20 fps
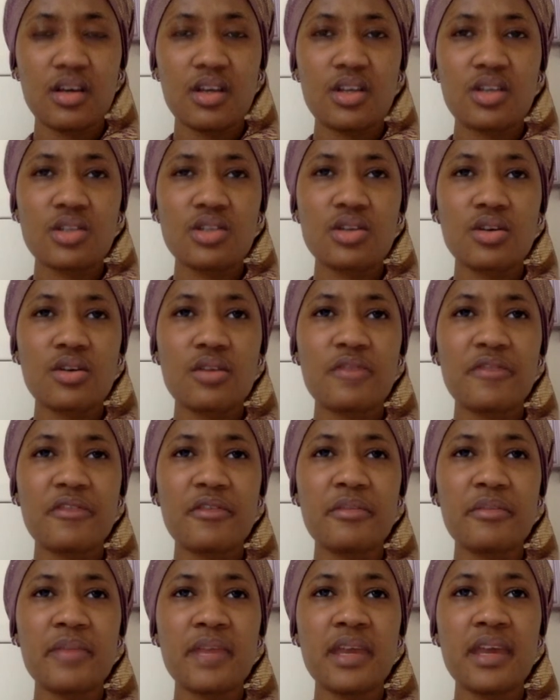So for
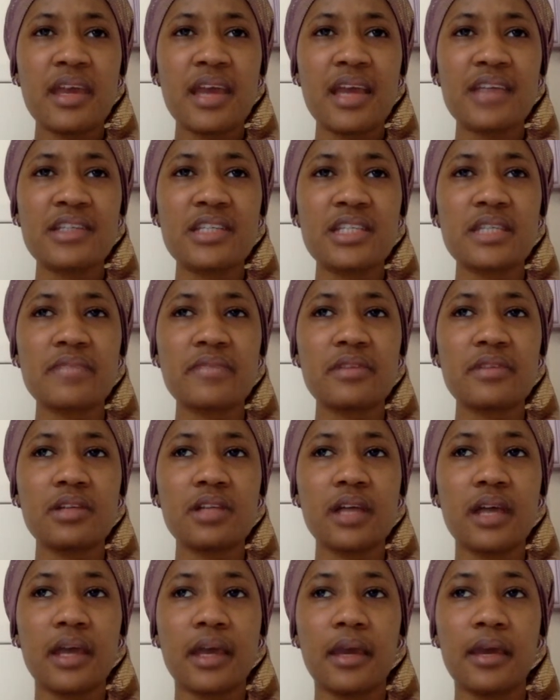me, I just feel
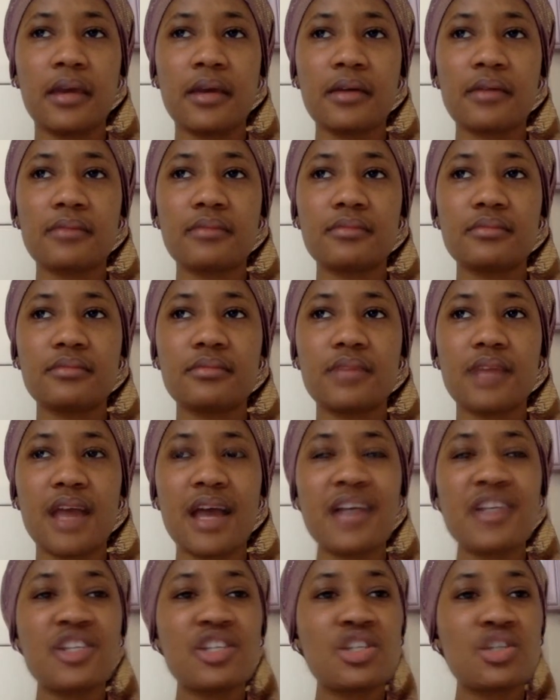like
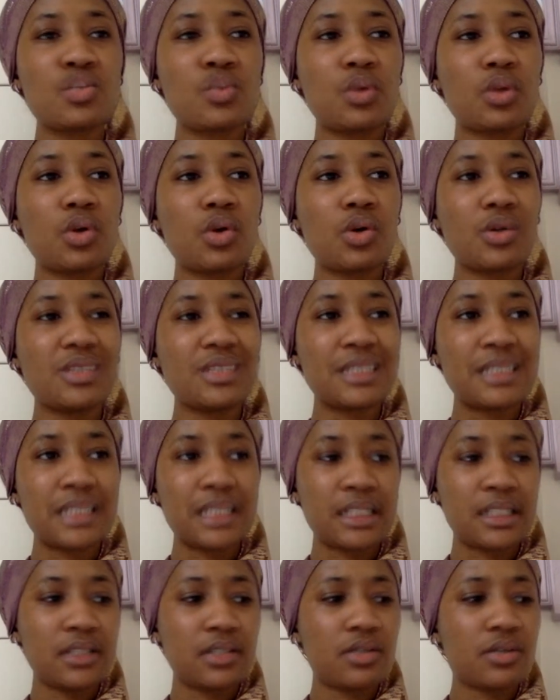I just want to
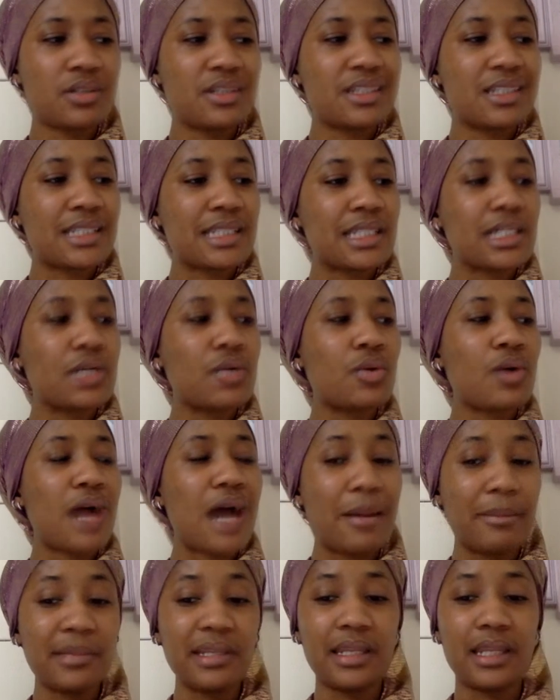continue until
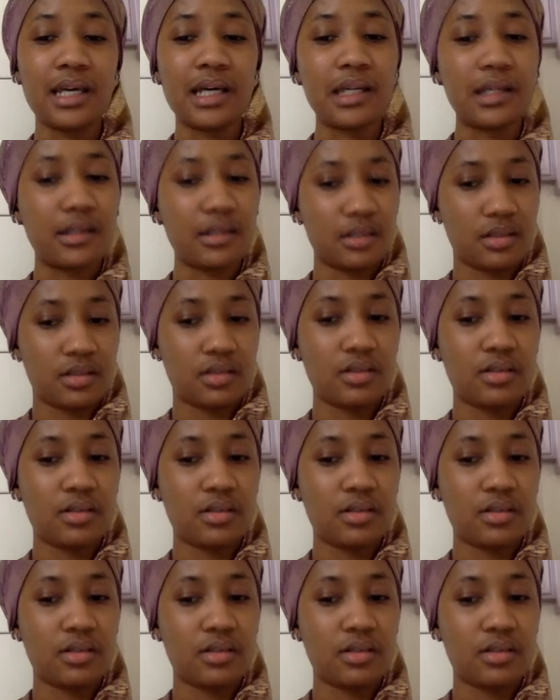I'm done.